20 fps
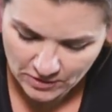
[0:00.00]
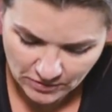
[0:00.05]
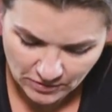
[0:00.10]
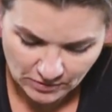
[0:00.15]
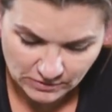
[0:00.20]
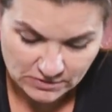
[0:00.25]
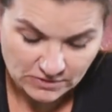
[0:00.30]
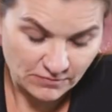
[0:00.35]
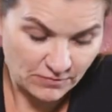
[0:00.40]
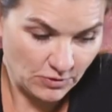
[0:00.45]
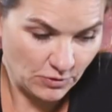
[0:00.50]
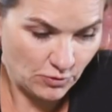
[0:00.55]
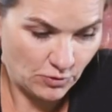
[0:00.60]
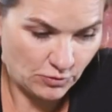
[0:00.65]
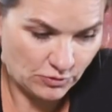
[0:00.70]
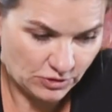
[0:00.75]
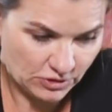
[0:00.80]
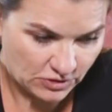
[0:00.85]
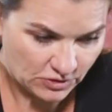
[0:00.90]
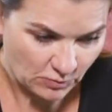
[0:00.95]
those of you
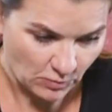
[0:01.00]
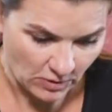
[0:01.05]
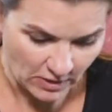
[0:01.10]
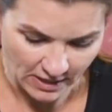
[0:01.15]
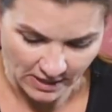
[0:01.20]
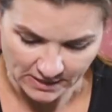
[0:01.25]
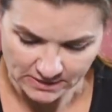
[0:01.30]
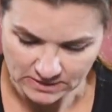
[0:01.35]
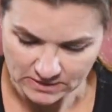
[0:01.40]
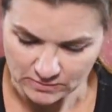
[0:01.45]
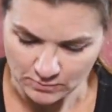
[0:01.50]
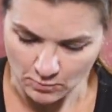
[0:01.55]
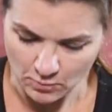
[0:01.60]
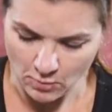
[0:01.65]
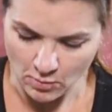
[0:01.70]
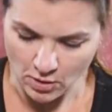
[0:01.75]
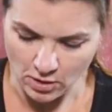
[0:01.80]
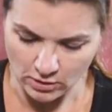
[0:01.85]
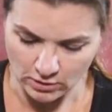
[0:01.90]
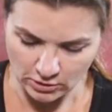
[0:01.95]
who just want a
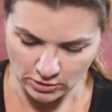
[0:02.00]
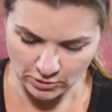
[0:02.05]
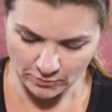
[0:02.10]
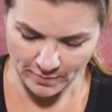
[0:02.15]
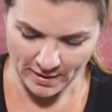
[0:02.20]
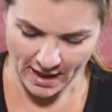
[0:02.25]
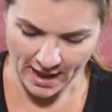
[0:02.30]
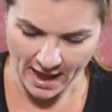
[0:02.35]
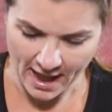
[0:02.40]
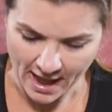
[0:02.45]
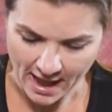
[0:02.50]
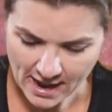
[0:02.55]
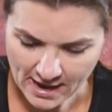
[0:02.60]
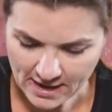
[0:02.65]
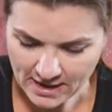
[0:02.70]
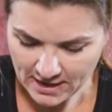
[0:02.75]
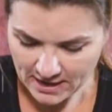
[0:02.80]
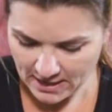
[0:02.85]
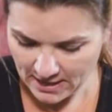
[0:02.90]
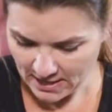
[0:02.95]
smaller
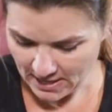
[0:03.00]
pack.